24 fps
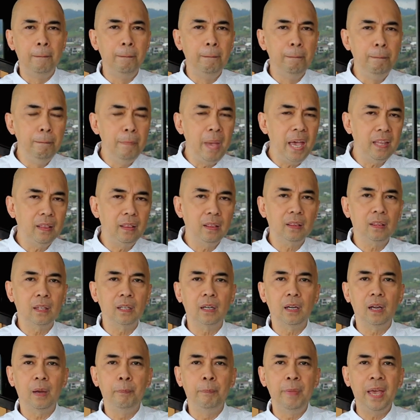
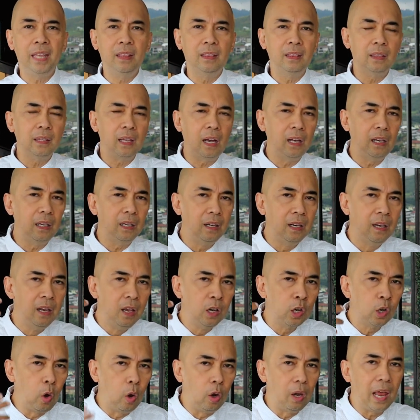mental
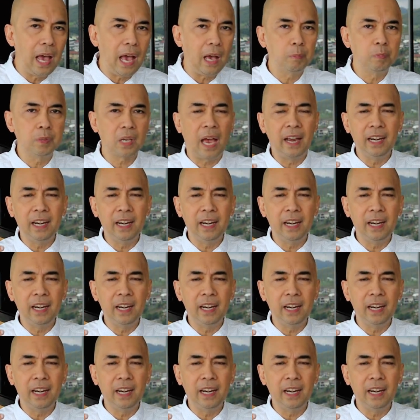collapse.